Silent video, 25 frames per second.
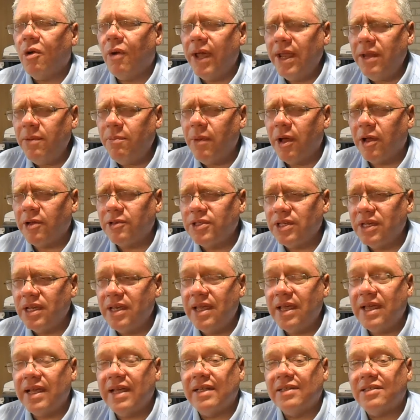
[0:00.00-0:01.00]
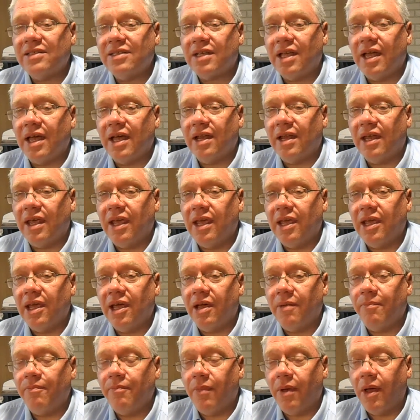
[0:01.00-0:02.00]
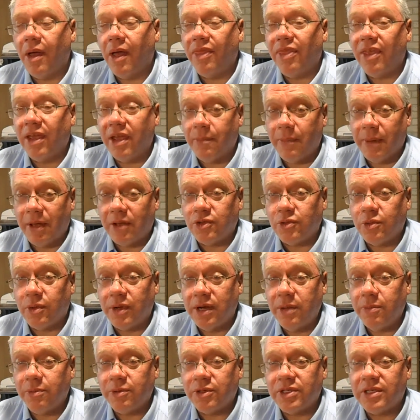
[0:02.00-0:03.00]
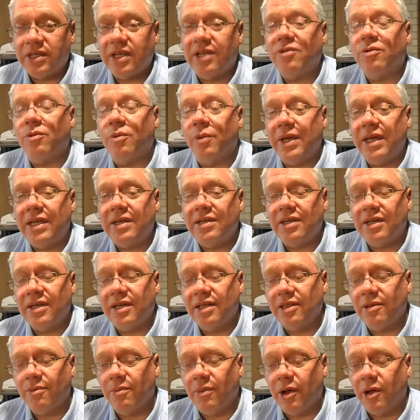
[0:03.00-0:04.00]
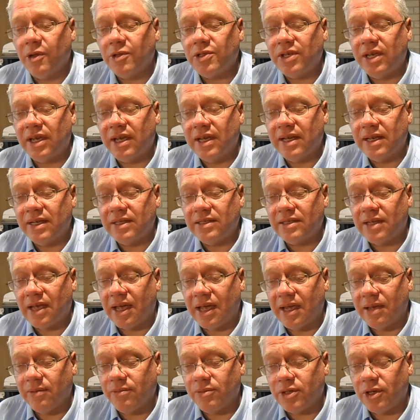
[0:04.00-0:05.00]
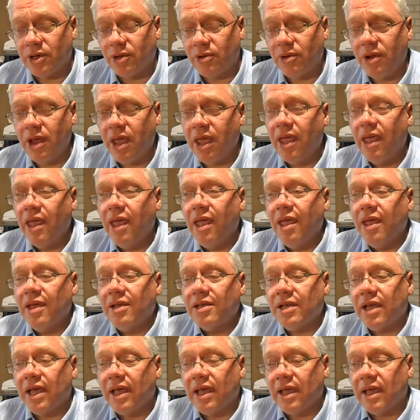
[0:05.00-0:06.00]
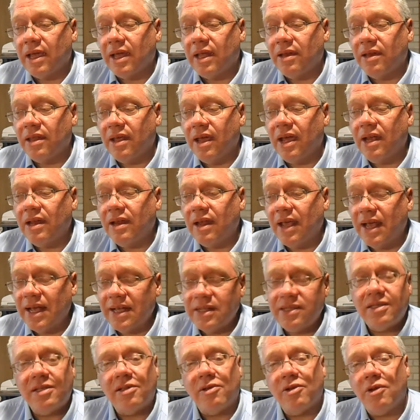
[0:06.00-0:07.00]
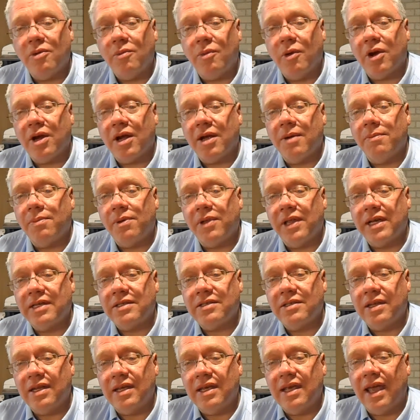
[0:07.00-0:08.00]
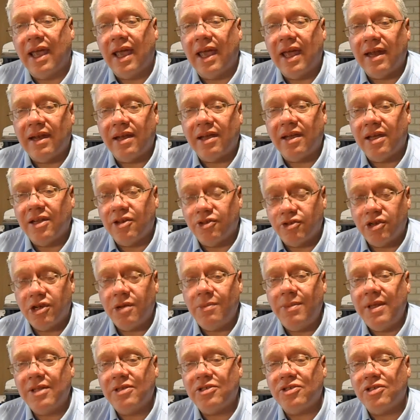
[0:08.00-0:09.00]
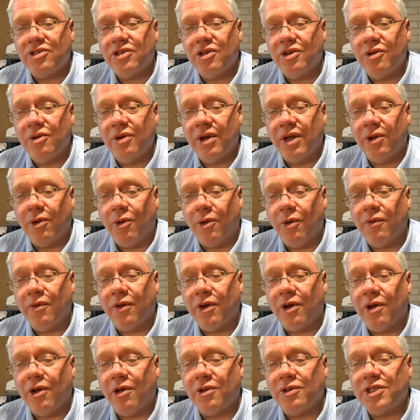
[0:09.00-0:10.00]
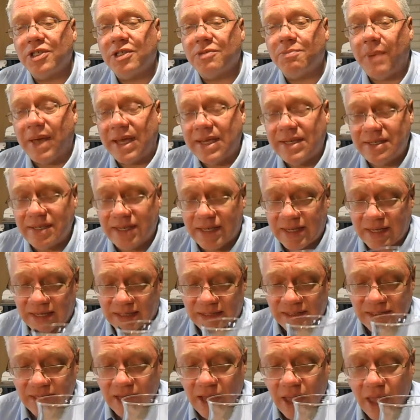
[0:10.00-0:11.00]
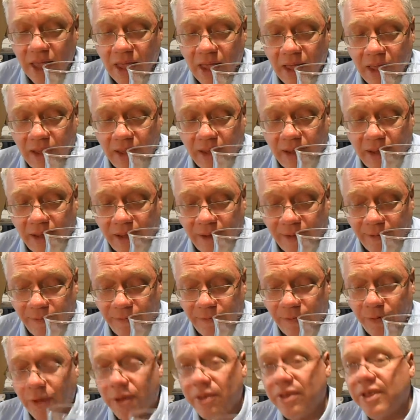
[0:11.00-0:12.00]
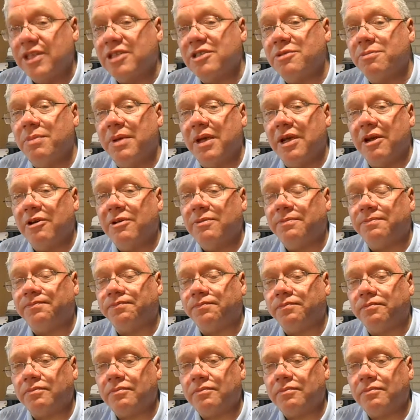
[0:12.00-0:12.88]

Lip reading: Quite malty. It's got I think about 20% wheat in the malt, as I am told, and that adds a little more complexity and contributes to an overall spiciness for this beer.